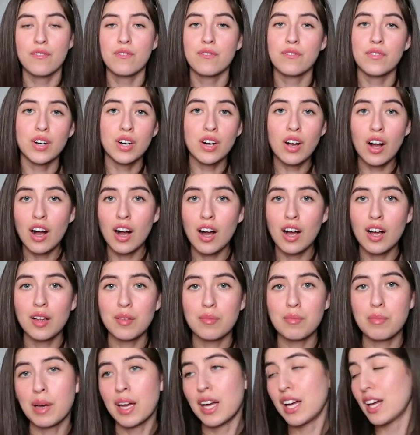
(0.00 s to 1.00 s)
forgot,
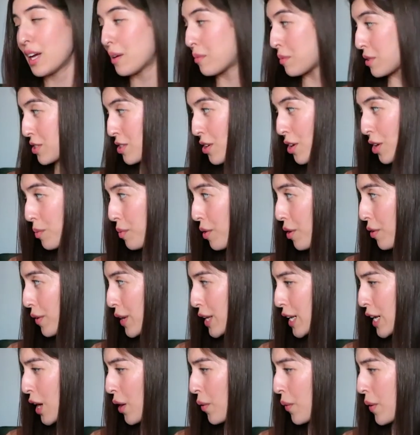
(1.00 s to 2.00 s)
but I'm going to talk about
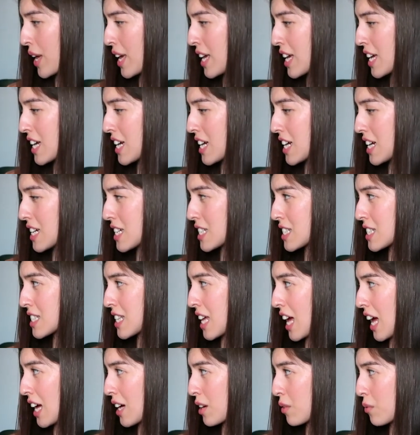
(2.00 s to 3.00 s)
right now, is
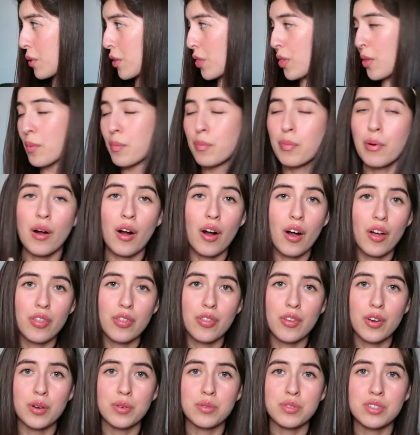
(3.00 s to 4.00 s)
that with the
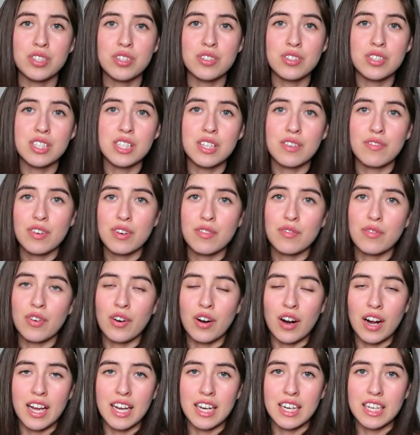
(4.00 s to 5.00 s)
Pothos, there's different
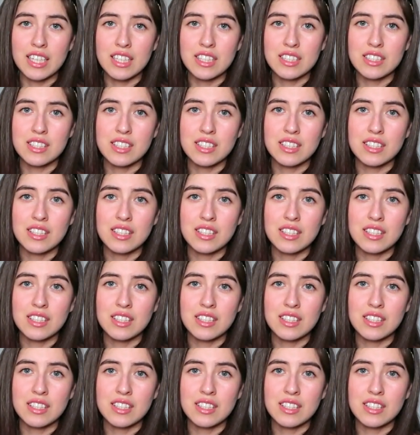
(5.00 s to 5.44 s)
varieties,